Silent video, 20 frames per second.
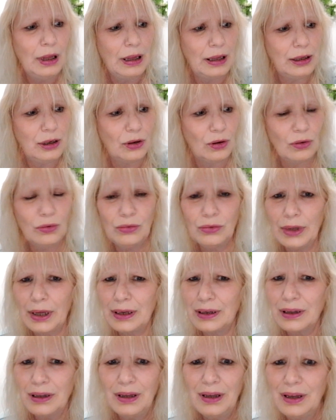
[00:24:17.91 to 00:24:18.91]
You know,
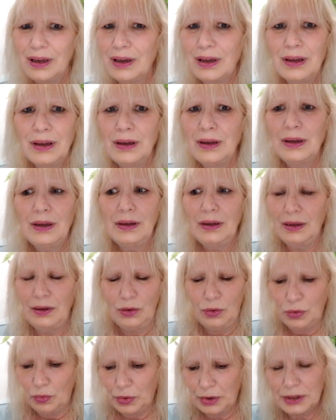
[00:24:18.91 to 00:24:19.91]
like,
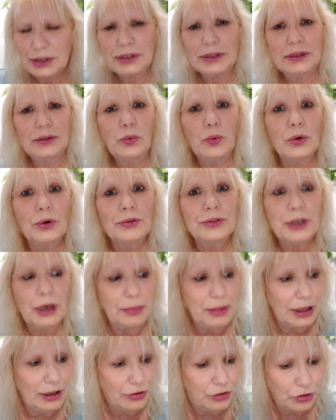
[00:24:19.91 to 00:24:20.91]
what's the world
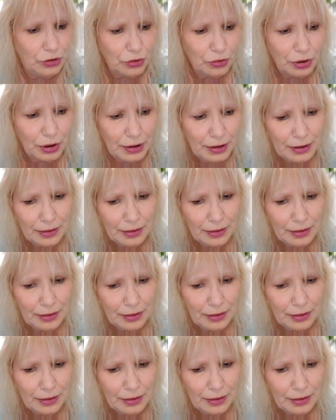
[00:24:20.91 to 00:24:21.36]
coming to?